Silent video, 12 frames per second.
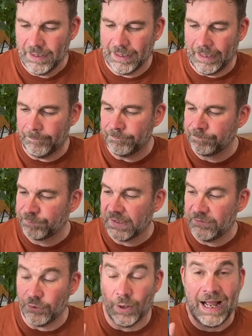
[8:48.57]
Um,
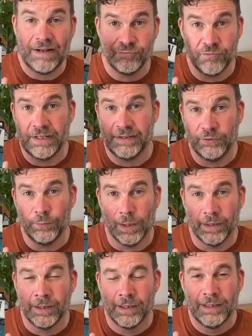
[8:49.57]
so I haven't read this
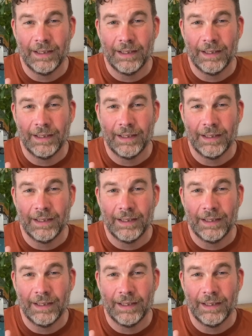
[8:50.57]
one.